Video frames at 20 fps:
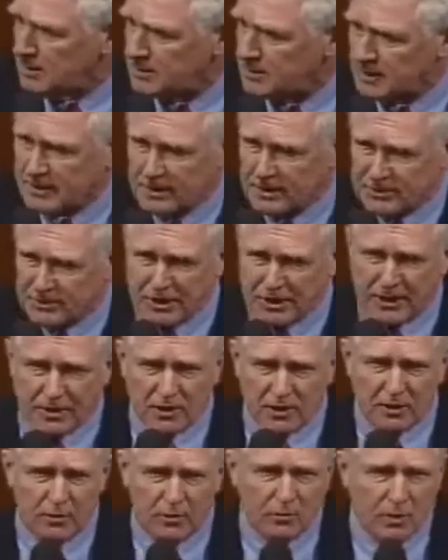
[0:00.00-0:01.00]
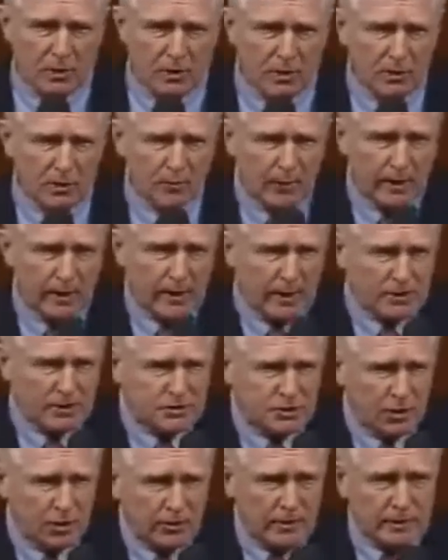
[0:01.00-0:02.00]
to continue what
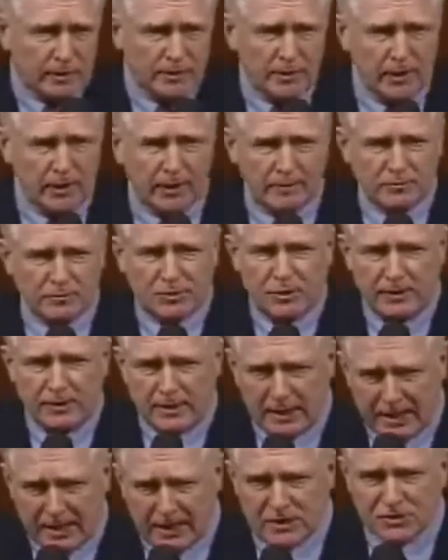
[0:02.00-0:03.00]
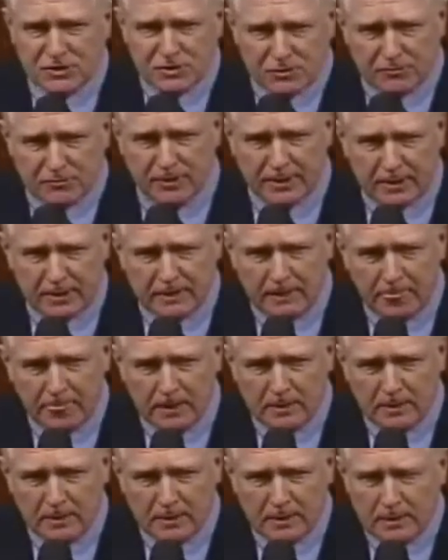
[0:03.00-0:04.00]
has gone down to history
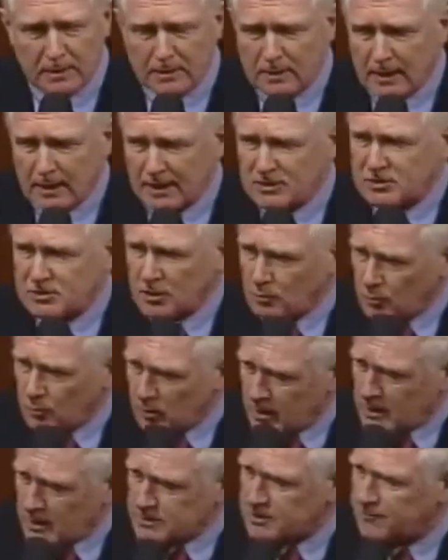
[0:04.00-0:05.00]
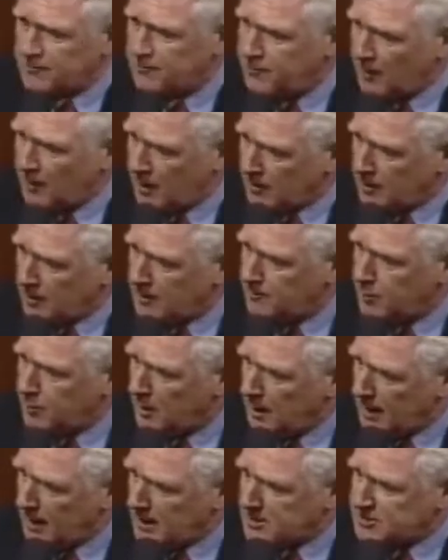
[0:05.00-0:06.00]
as the worst foreign
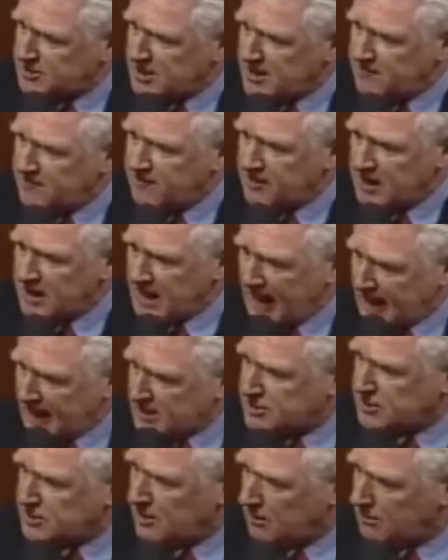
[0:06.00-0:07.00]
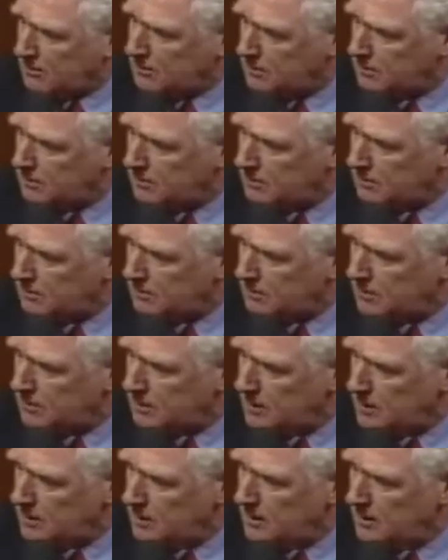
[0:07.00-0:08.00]
policy fiasco
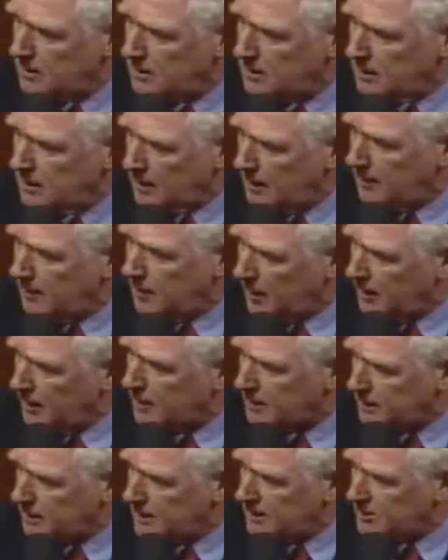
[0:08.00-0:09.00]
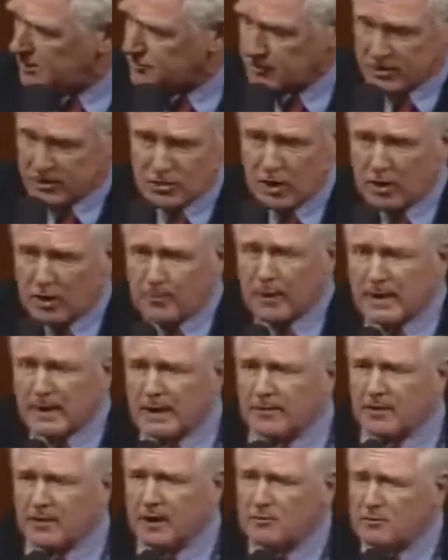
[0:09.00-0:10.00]
in American history.
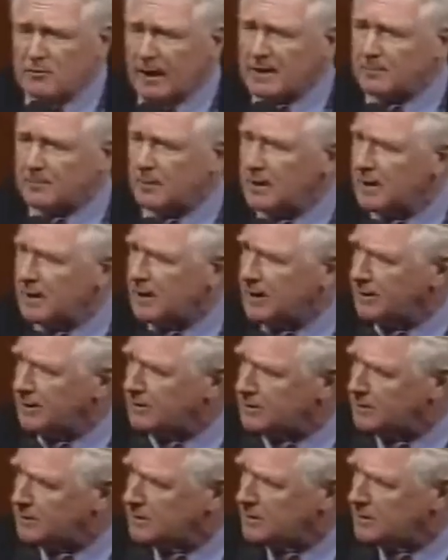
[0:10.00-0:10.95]
Nobody in their right mind